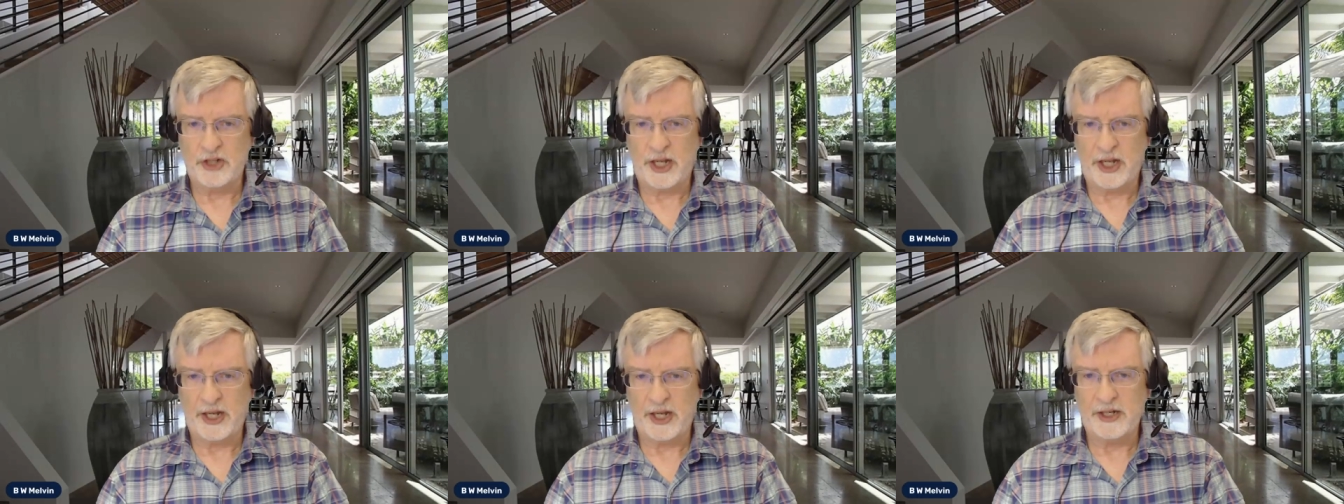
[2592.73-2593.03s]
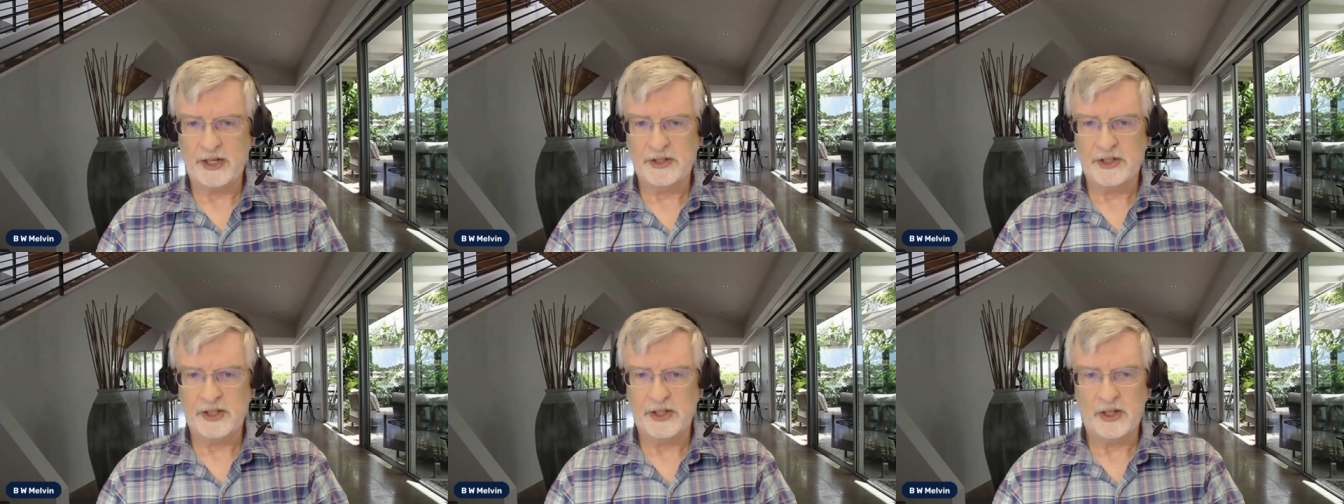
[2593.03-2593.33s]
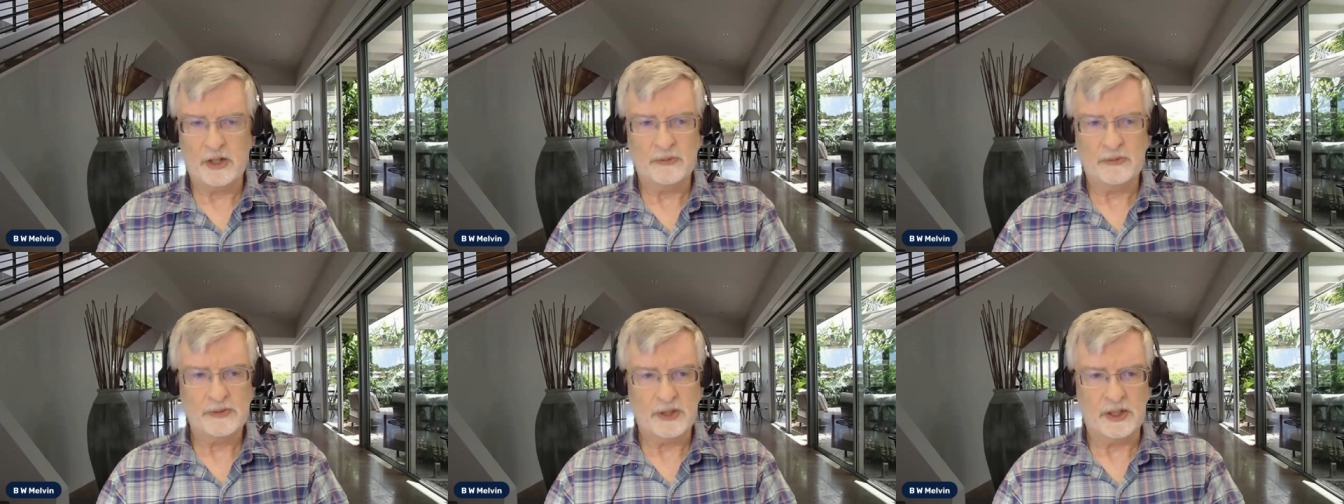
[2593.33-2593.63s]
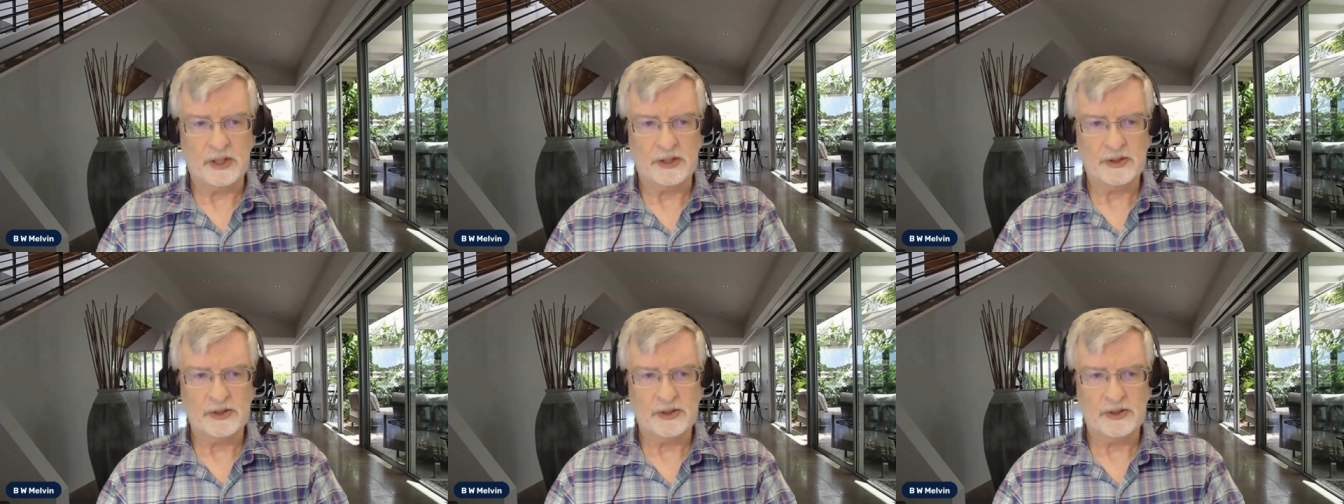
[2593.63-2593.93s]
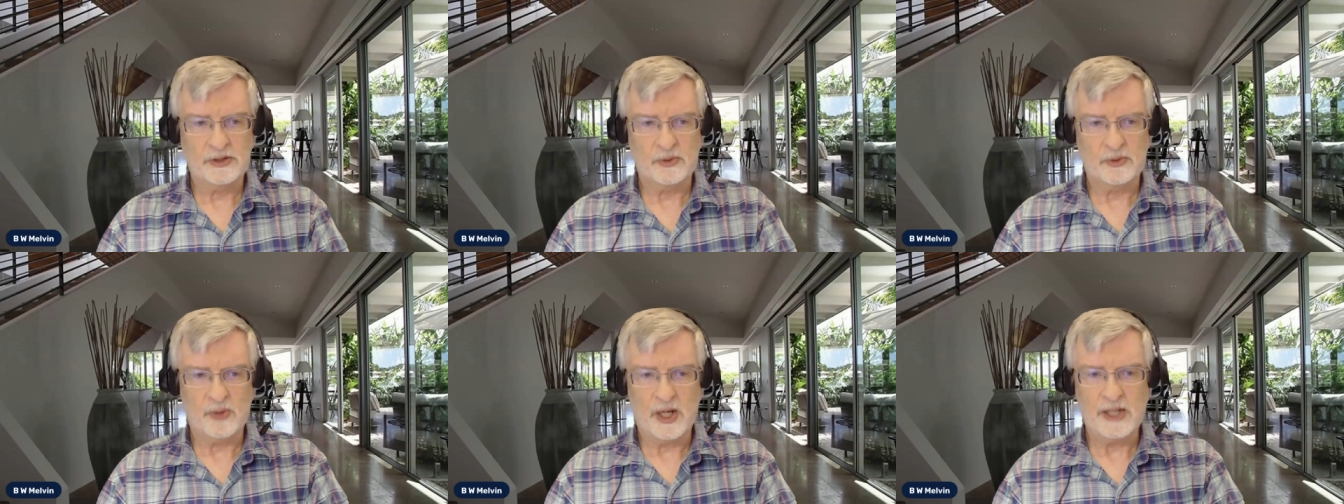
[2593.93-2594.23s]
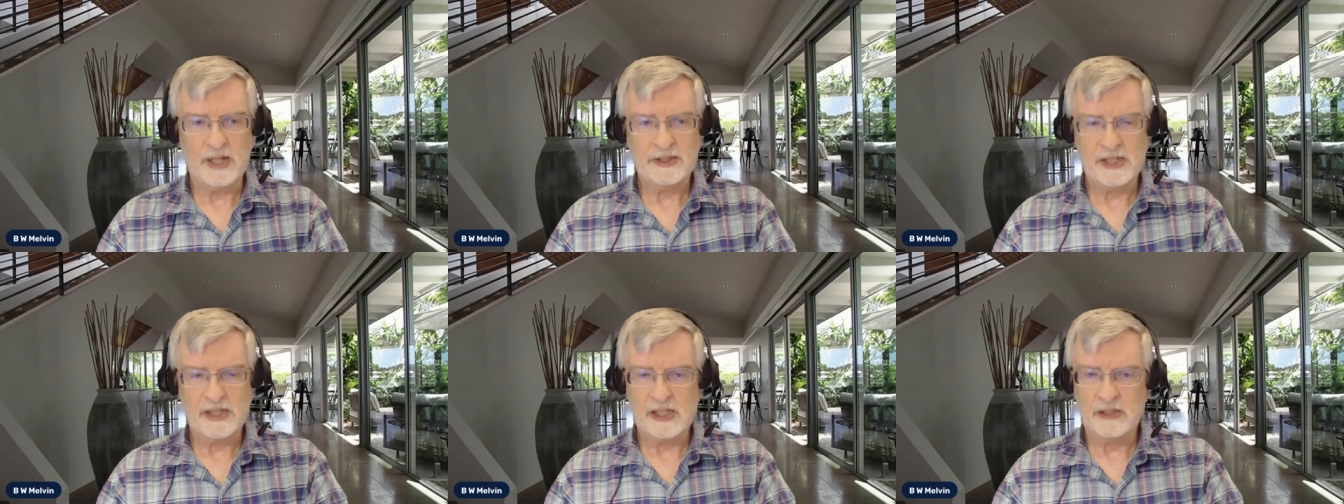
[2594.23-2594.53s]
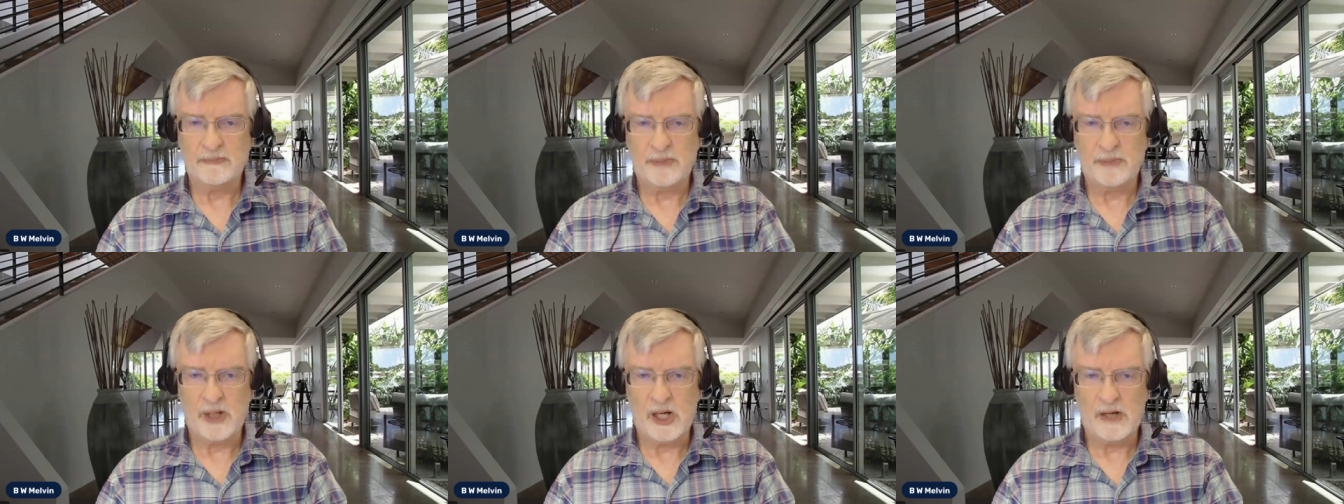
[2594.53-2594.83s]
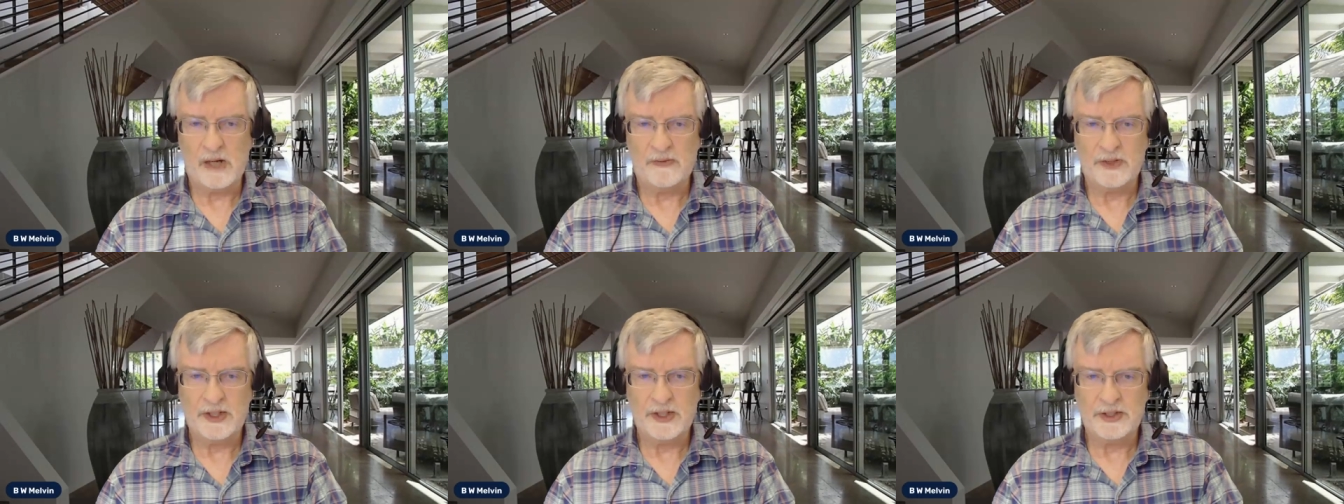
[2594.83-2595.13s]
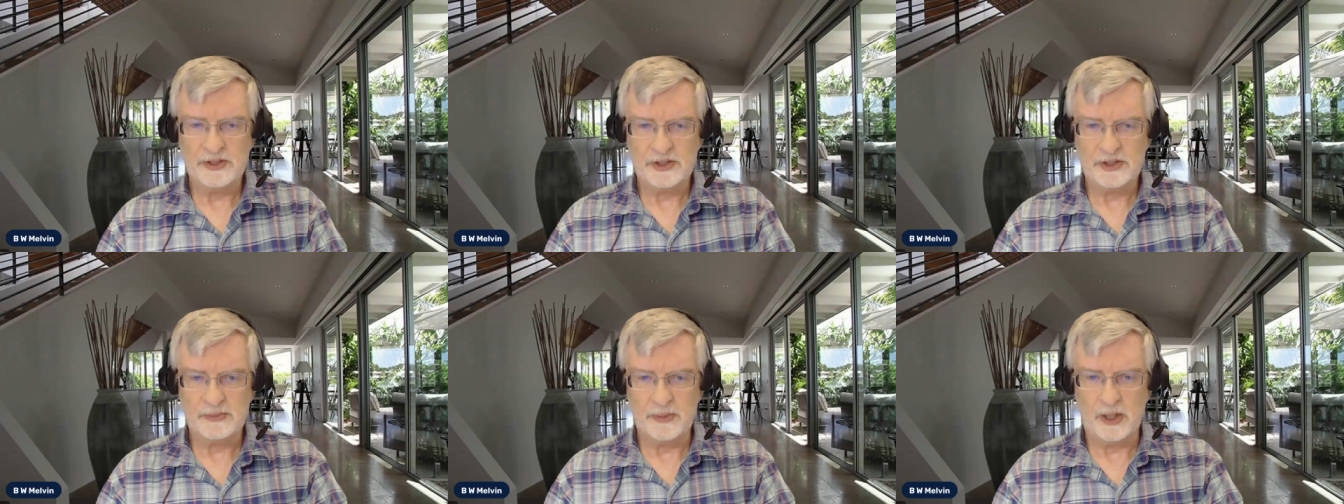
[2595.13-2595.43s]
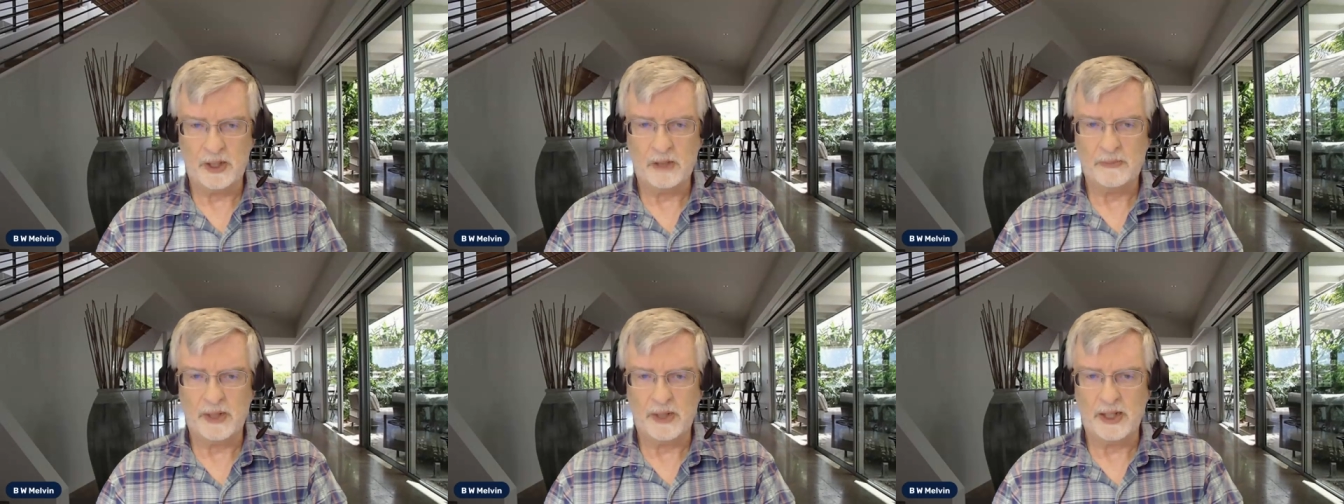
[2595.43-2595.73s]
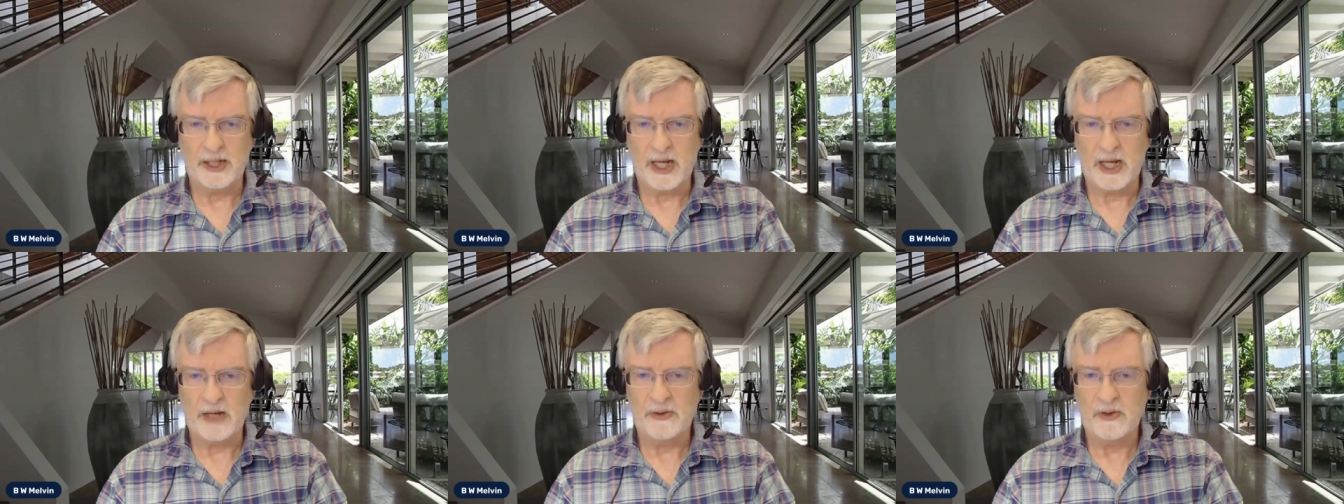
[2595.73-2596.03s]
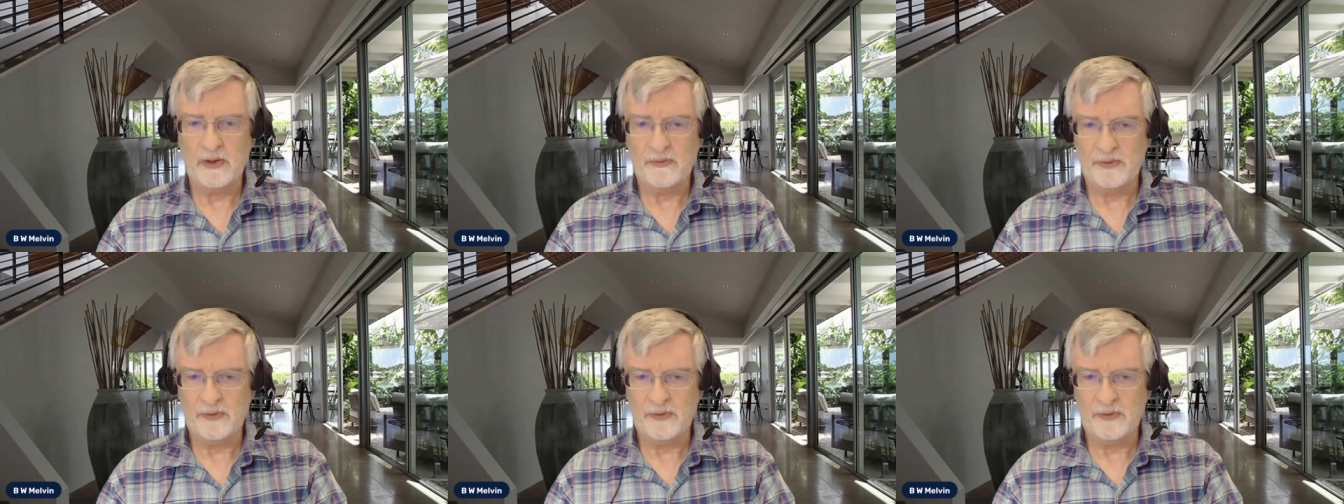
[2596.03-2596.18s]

aids, and helps others rise out of poverty and despair by allowing